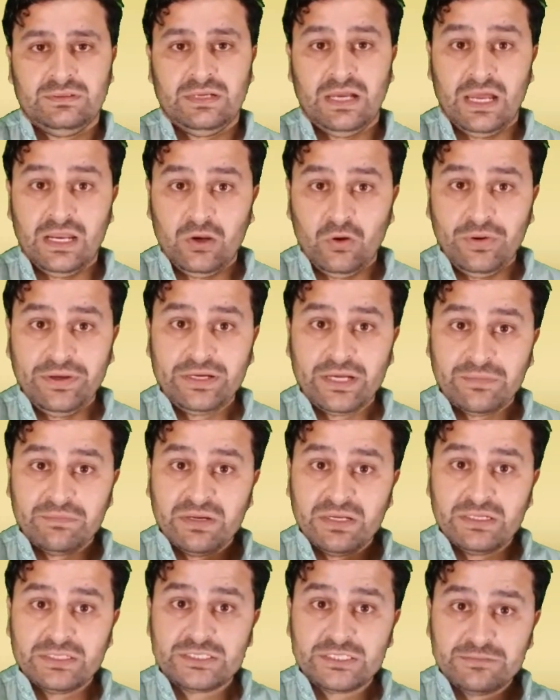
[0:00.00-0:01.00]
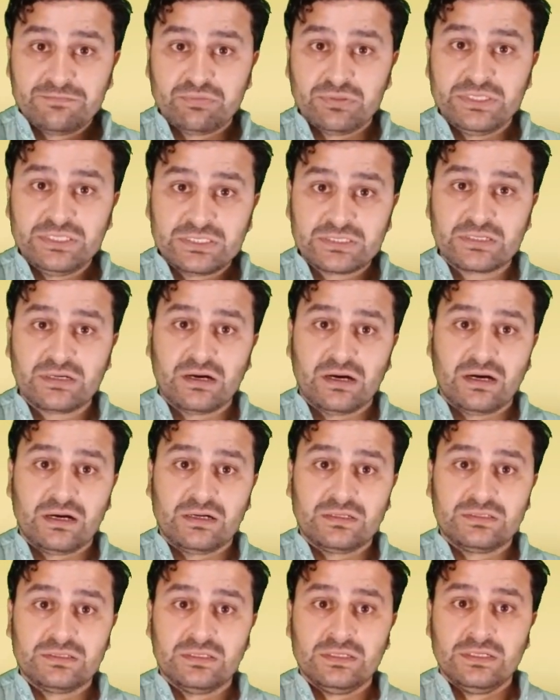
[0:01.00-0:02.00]
allowing a military police
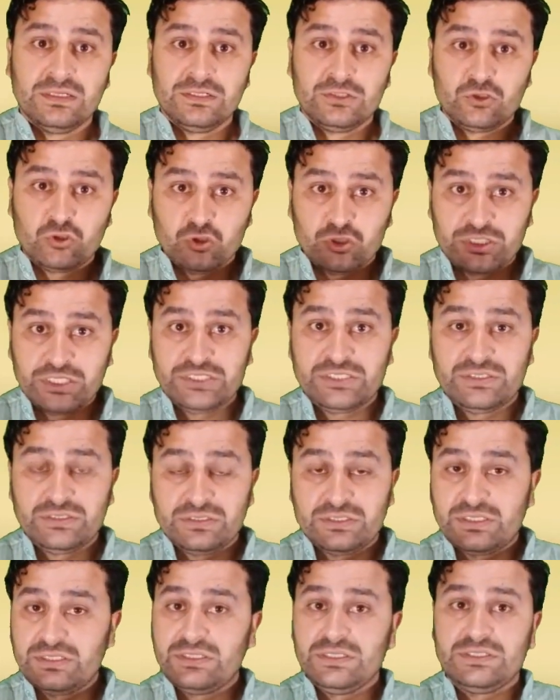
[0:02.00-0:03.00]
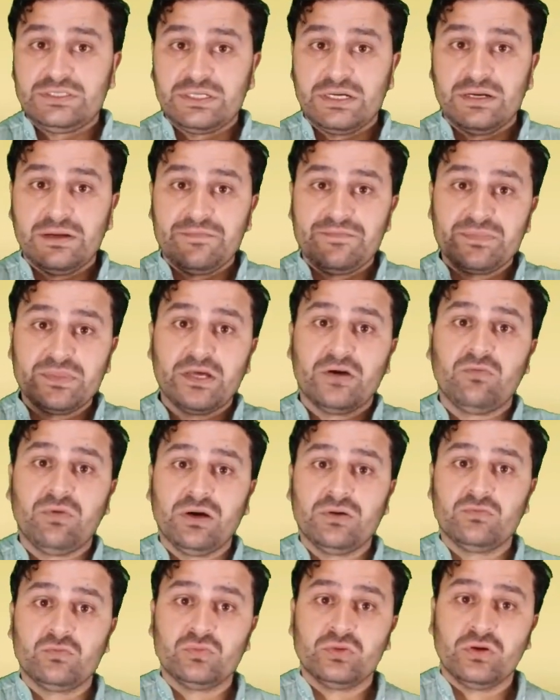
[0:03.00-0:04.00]
guard to stitch the
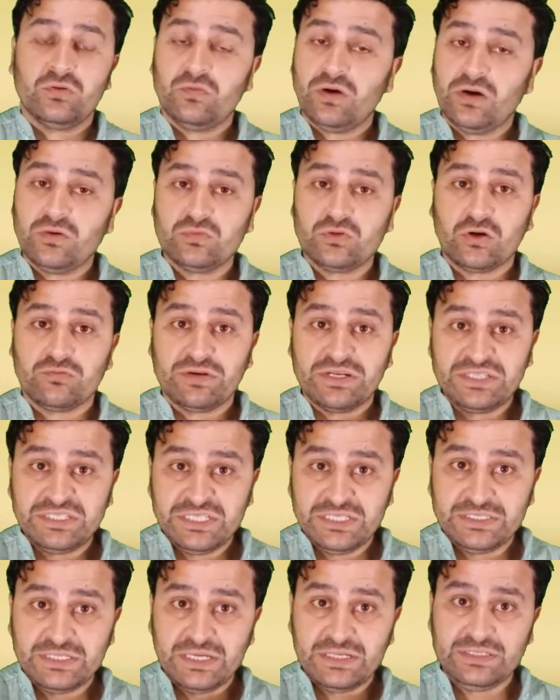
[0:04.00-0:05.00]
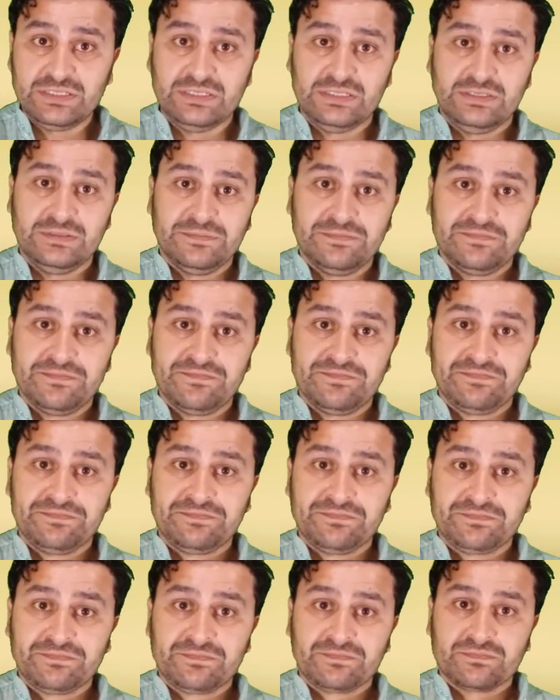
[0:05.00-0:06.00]
wound of a detainee
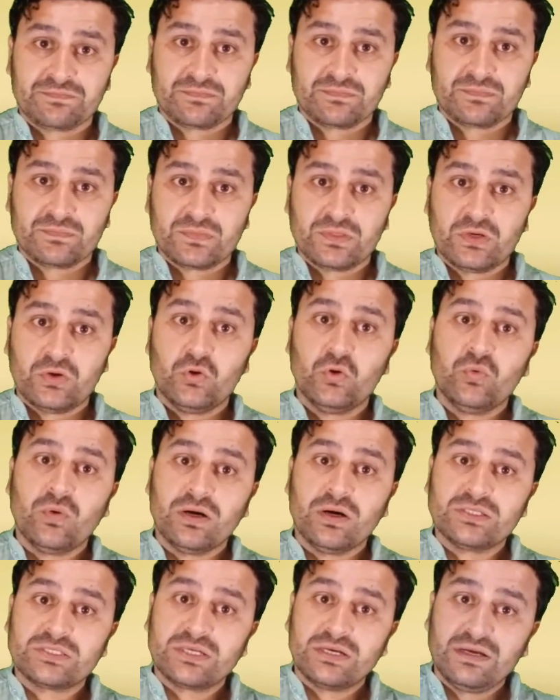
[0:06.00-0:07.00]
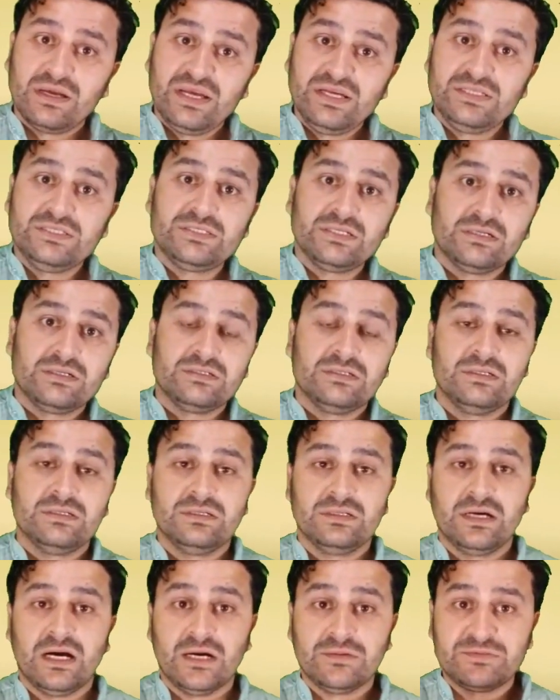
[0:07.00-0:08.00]
who was injured
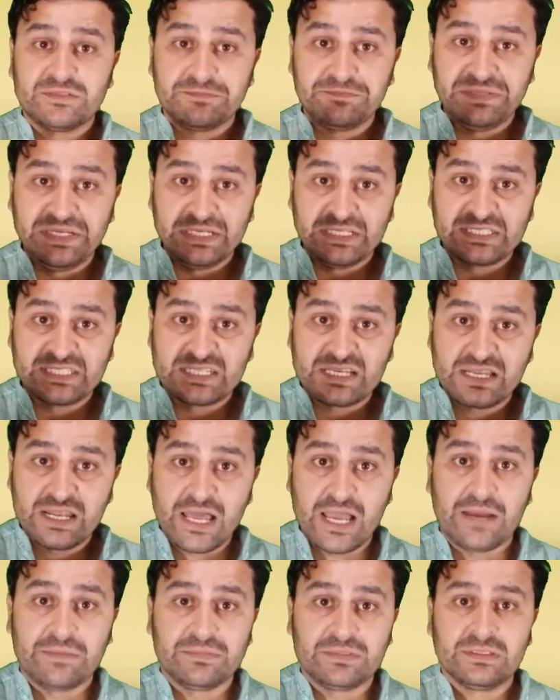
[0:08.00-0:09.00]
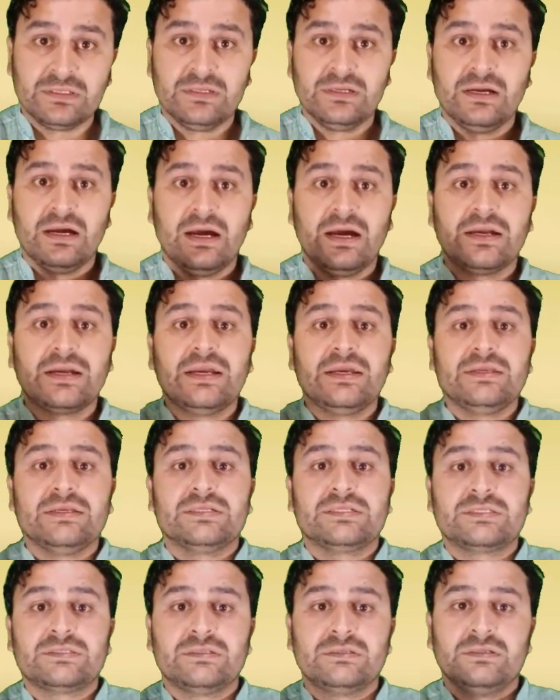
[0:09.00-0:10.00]
after being slammed
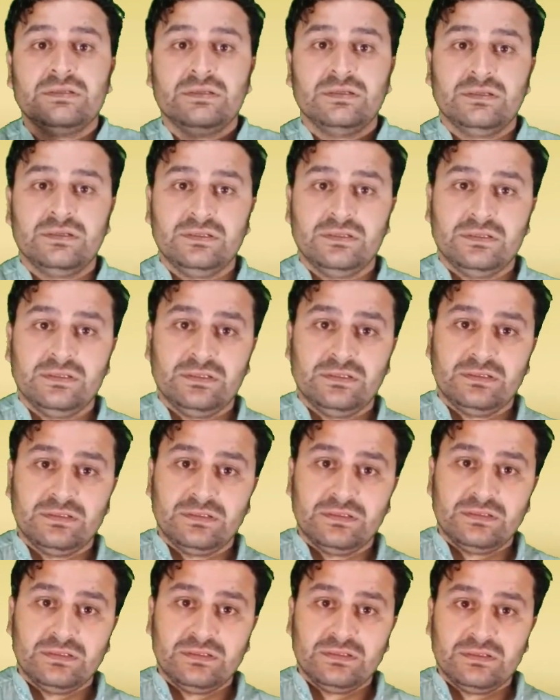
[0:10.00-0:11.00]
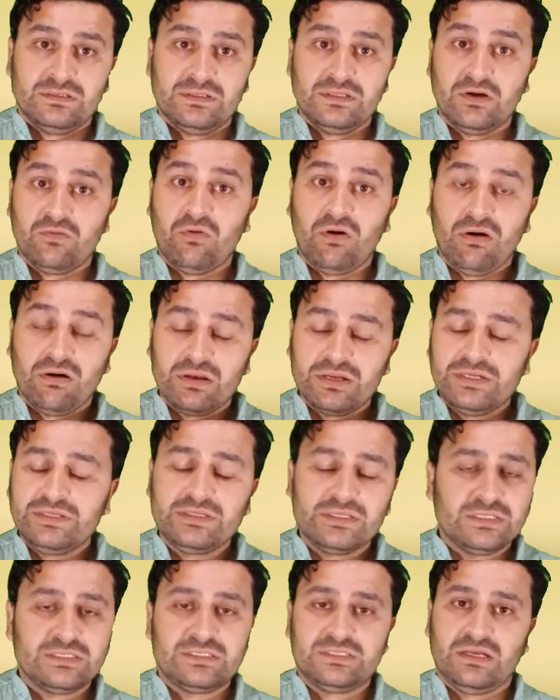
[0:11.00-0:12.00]
against the wall in
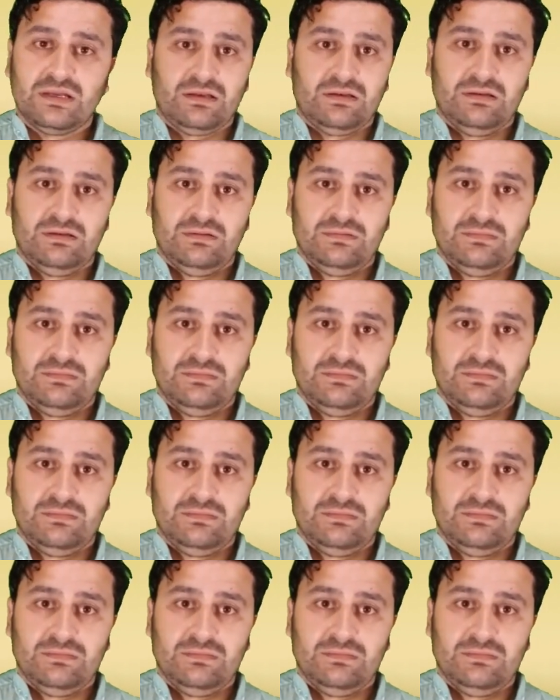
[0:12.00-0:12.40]
his cell,